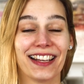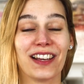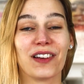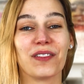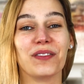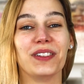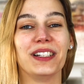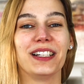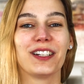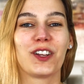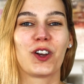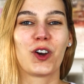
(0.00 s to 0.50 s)

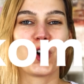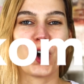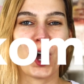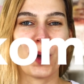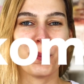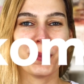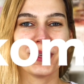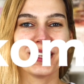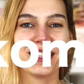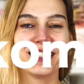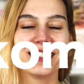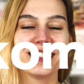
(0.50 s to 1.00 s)

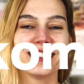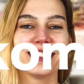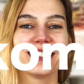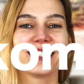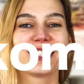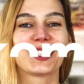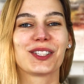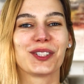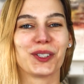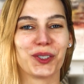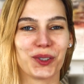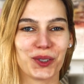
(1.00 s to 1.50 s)
Willkommen
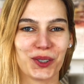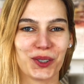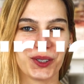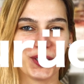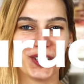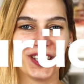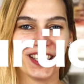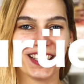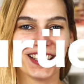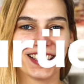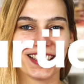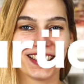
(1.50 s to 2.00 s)

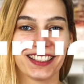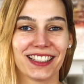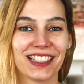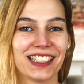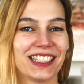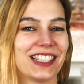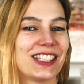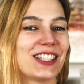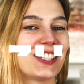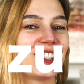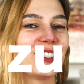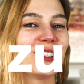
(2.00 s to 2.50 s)
zurück
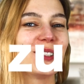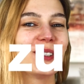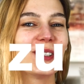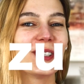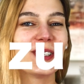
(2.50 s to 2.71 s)
zu